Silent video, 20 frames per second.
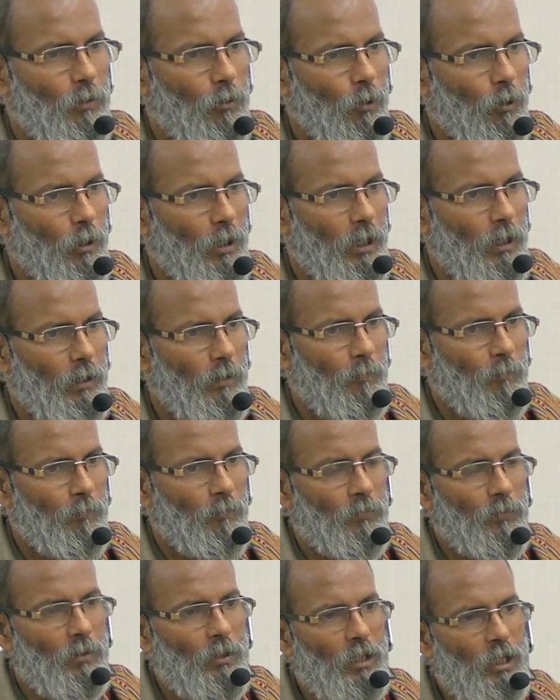All right.
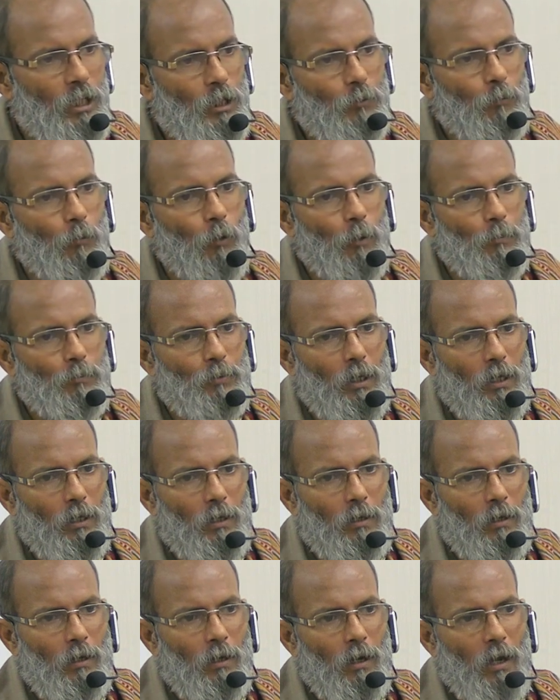This forms the
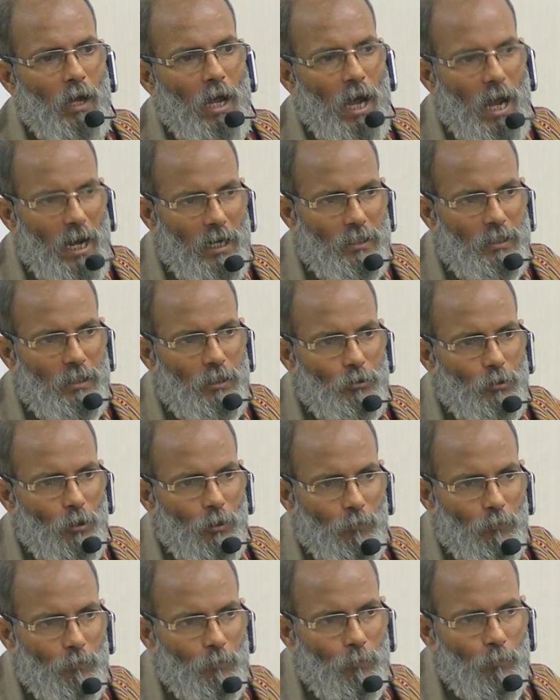axis
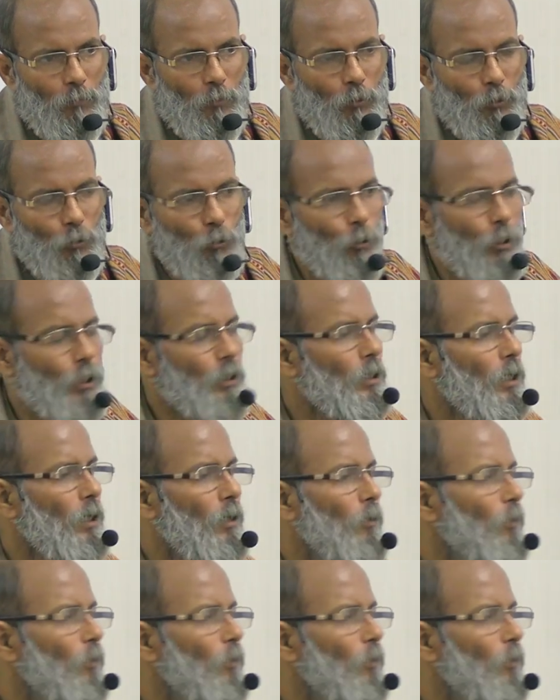of rotation